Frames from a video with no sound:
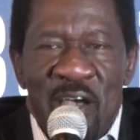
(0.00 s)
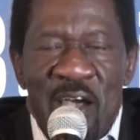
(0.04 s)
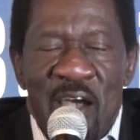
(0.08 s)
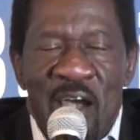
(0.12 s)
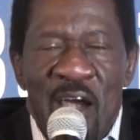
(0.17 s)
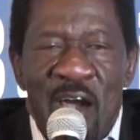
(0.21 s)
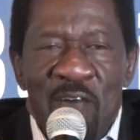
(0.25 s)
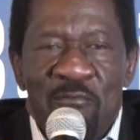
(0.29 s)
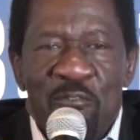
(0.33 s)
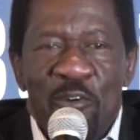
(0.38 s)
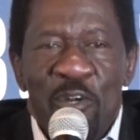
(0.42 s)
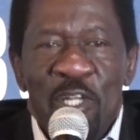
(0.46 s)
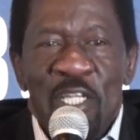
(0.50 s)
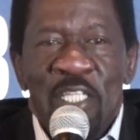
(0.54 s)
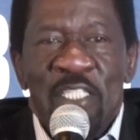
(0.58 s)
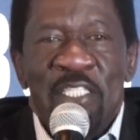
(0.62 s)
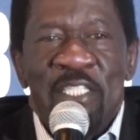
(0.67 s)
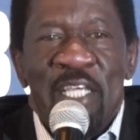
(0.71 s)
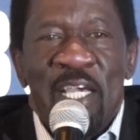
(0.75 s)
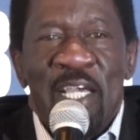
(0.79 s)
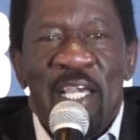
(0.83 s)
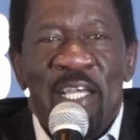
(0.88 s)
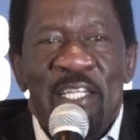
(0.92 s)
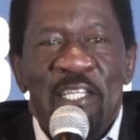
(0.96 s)
have only
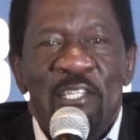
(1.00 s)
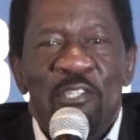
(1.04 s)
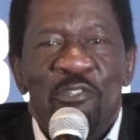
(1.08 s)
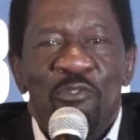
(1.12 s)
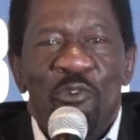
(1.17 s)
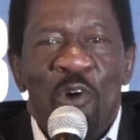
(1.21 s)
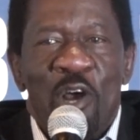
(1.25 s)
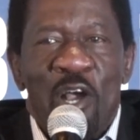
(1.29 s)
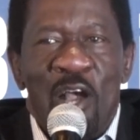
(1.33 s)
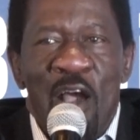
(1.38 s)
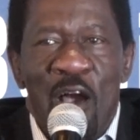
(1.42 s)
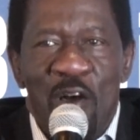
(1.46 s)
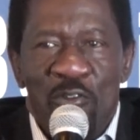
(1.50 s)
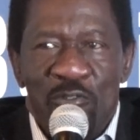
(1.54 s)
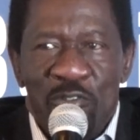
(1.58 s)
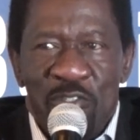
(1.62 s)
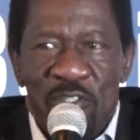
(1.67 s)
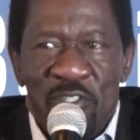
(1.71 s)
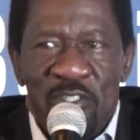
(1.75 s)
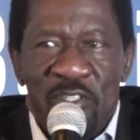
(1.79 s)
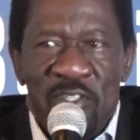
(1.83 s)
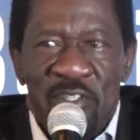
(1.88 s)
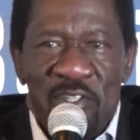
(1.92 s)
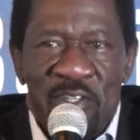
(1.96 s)
taken into
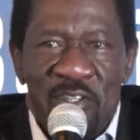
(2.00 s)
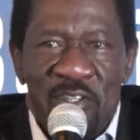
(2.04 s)
account